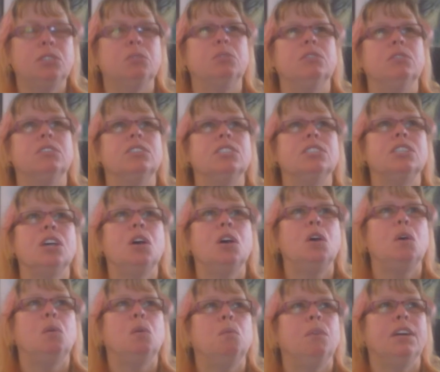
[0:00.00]
towards
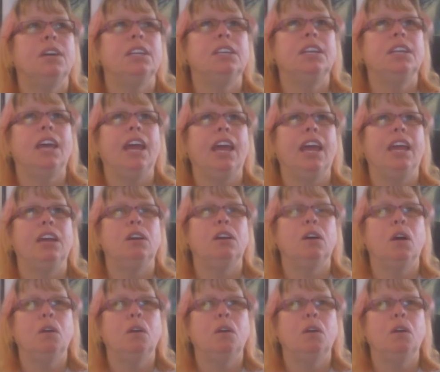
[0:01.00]
one day